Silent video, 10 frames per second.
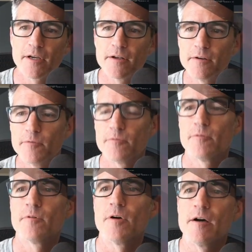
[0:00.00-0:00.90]
done
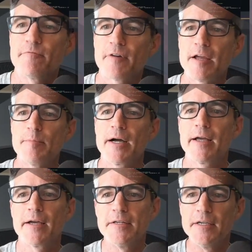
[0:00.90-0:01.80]
find by
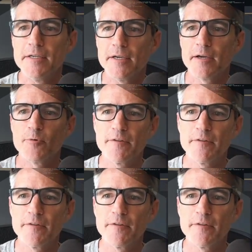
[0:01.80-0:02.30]
ID yet.